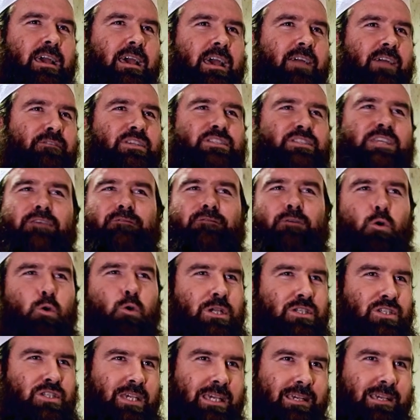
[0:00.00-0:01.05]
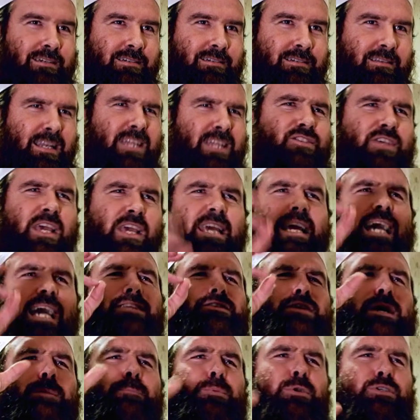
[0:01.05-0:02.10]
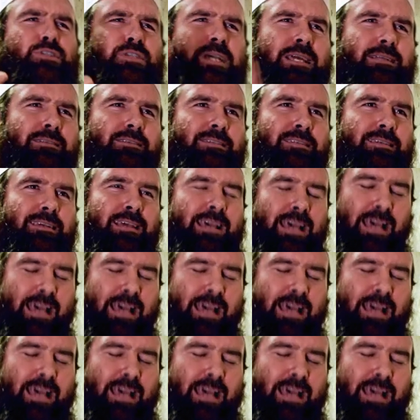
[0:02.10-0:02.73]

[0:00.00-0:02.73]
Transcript: if he's not focusing? Let's say he got 10%.